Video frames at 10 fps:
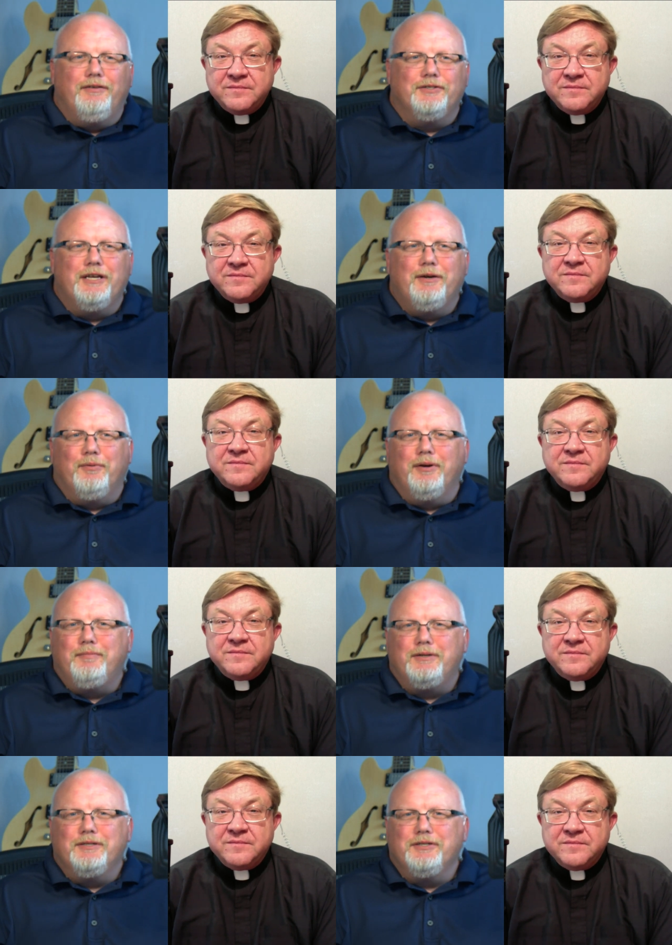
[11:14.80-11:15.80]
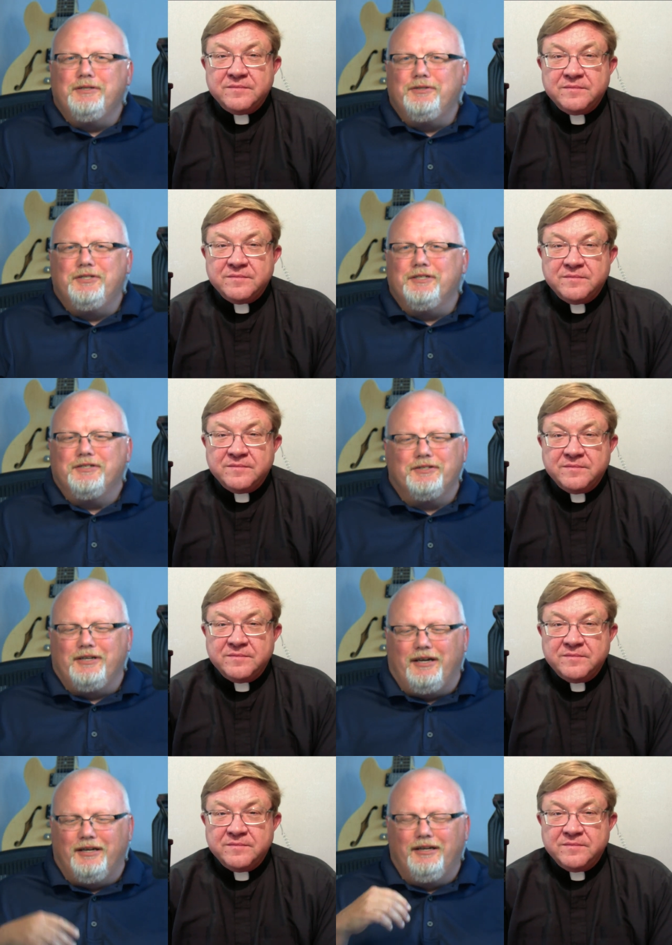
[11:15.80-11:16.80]
Speaker 1: There's not one person who's
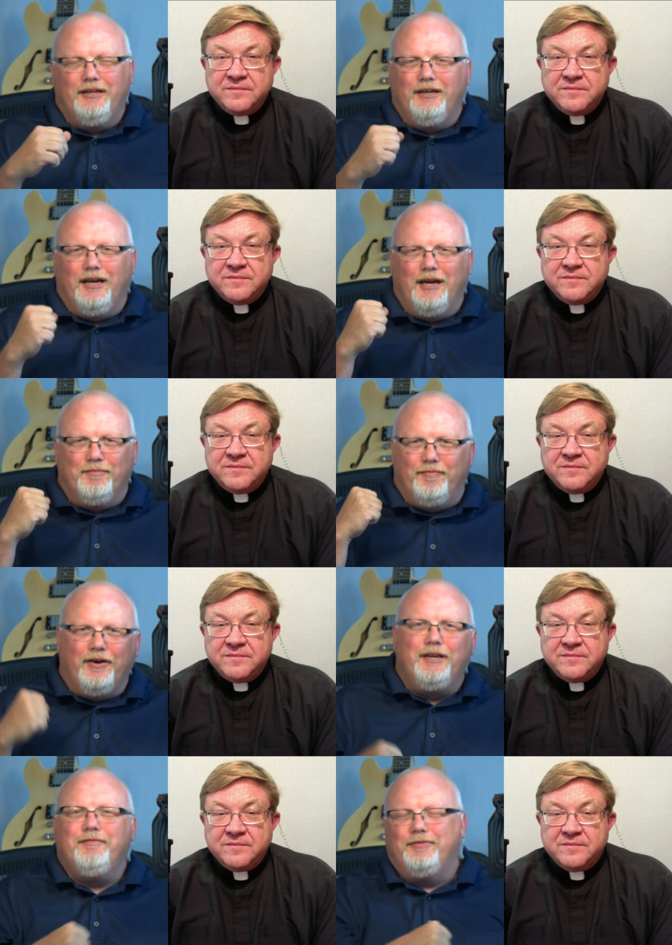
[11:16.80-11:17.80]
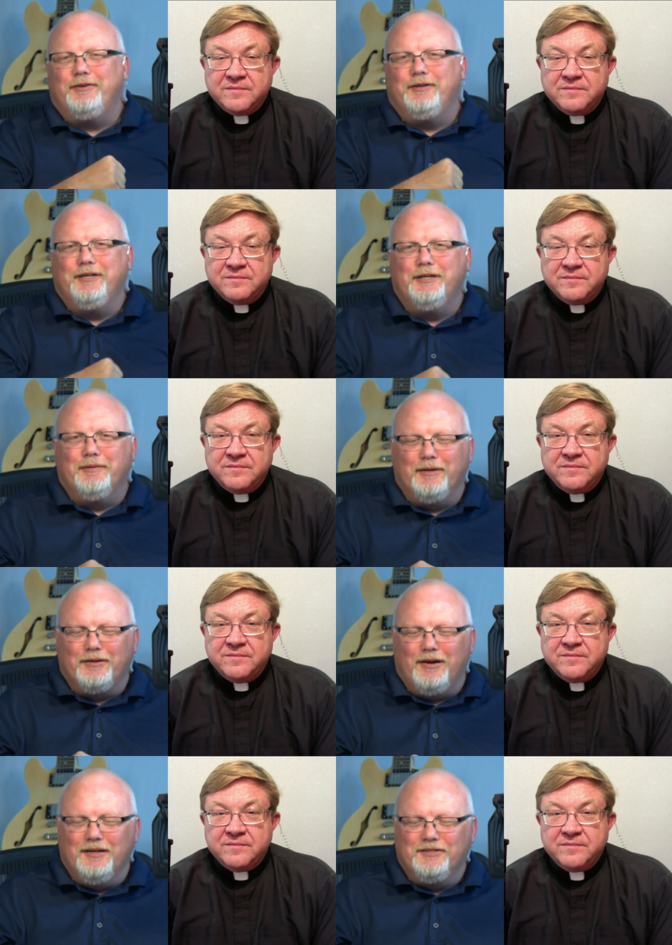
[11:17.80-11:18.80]
just ah, I'm fighting for you know
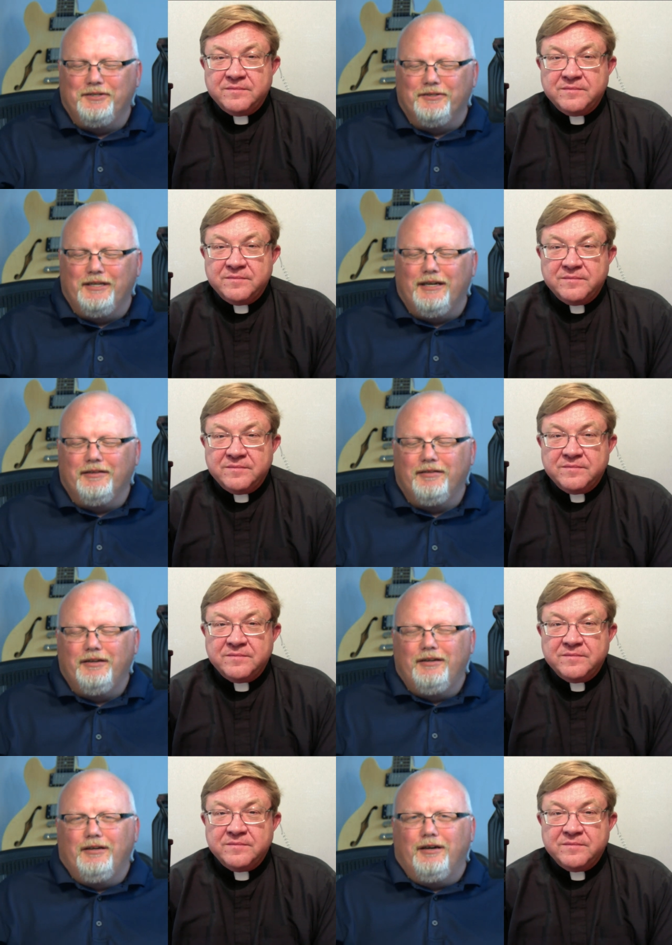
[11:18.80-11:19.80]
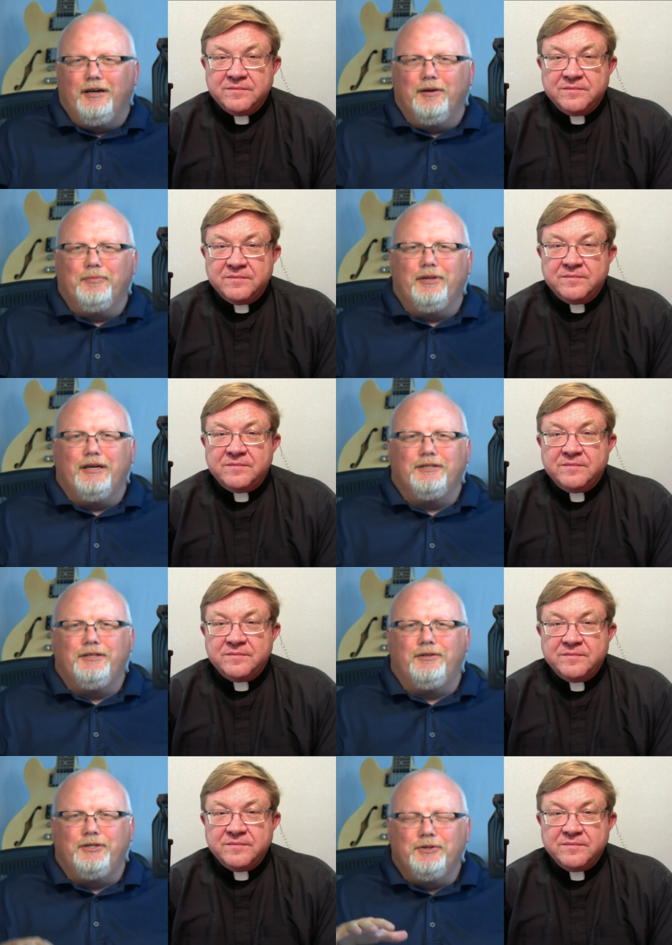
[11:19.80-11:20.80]
my cause till death. Um,
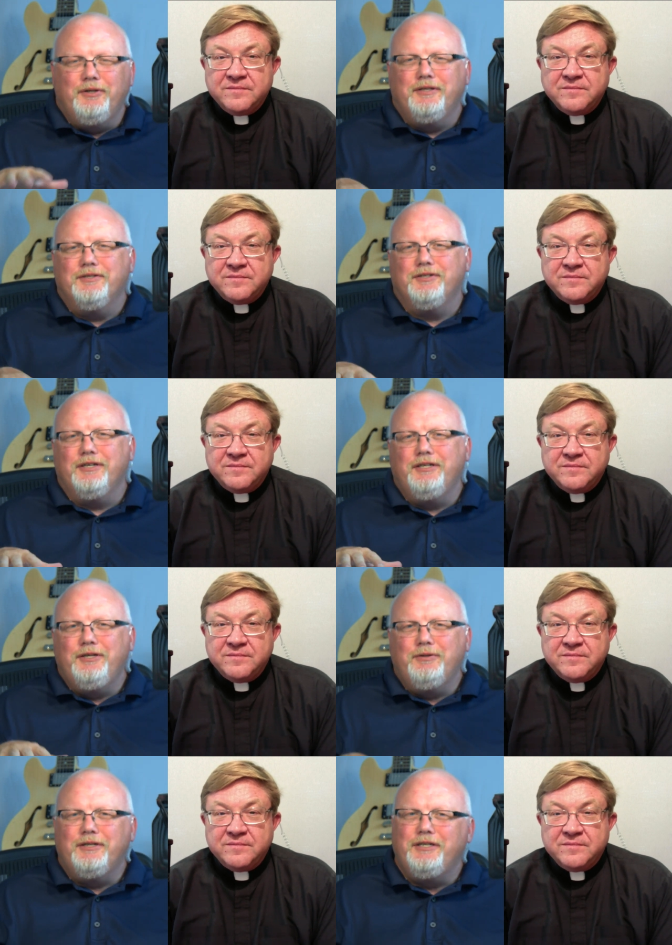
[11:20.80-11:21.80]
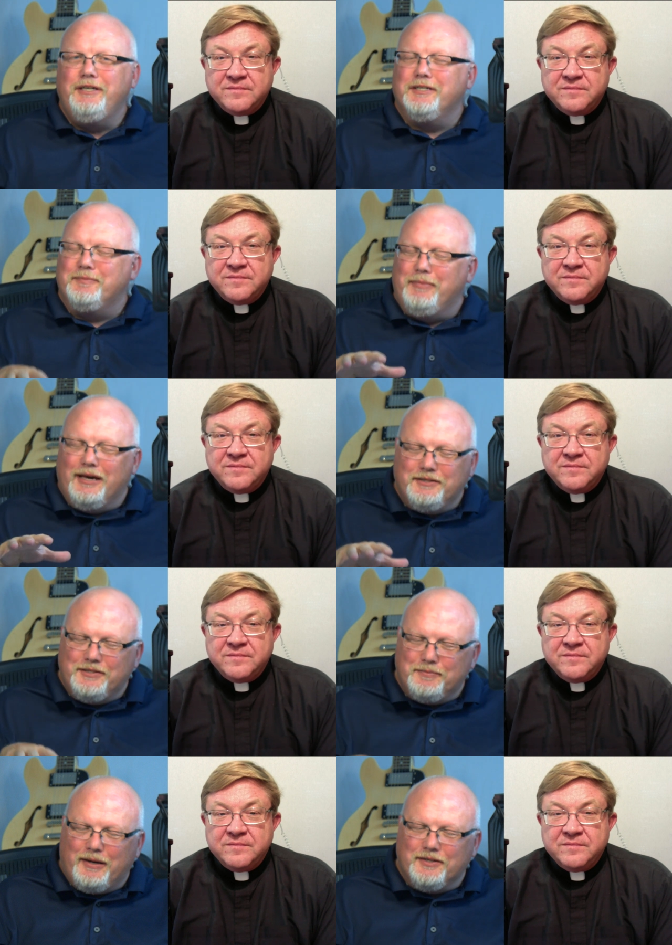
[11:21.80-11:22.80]
that they're doing this in unity as
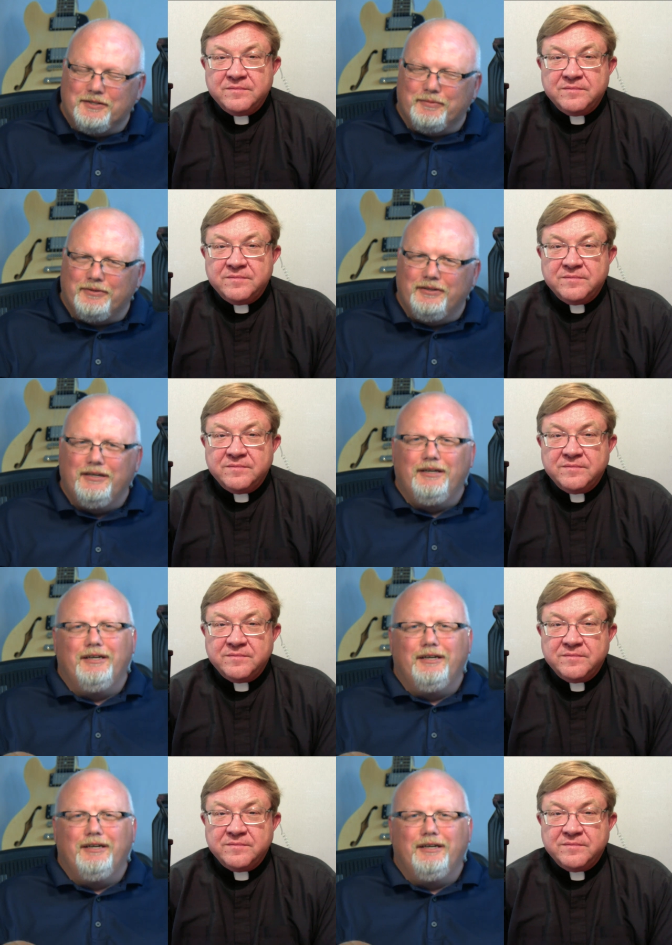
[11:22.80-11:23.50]
best as possible.